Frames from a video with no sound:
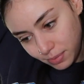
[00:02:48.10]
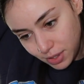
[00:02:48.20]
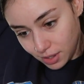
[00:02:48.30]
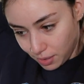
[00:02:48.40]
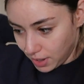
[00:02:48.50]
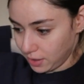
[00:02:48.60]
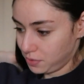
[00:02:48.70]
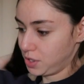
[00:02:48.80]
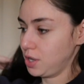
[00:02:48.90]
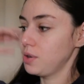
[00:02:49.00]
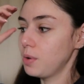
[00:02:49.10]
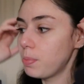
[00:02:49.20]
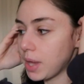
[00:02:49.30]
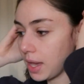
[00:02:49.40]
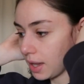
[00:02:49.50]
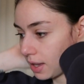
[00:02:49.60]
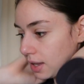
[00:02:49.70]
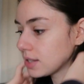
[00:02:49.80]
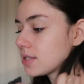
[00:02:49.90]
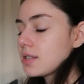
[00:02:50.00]
So I have 2 pink
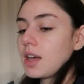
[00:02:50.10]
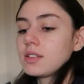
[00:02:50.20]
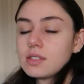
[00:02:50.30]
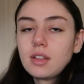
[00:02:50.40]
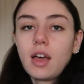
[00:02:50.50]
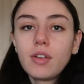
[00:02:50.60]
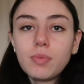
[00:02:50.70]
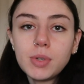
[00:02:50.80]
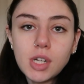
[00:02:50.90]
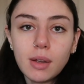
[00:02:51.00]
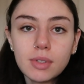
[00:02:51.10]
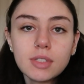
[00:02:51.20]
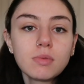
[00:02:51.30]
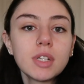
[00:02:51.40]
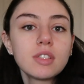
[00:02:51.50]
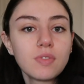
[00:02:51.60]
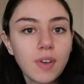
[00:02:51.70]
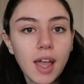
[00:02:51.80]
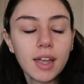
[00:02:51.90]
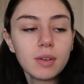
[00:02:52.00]
sets of pajamas, but it's
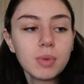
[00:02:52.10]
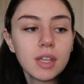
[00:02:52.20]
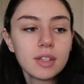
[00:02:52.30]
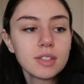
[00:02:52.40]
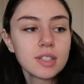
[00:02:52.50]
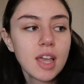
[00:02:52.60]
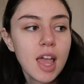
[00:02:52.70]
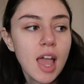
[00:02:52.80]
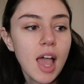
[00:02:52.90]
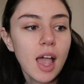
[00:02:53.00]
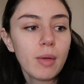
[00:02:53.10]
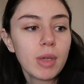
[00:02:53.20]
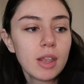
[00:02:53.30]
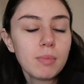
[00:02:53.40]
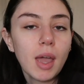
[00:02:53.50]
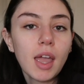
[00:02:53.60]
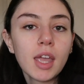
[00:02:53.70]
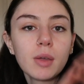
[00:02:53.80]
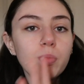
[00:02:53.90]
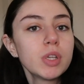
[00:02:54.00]
fine because I'm in
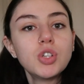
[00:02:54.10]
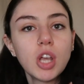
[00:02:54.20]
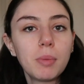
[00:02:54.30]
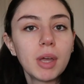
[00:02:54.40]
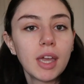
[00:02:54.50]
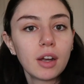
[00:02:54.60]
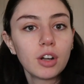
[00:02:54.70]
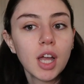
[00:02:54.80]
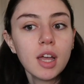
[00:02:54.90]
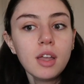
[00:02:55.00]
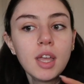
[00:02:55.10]
my pajama era.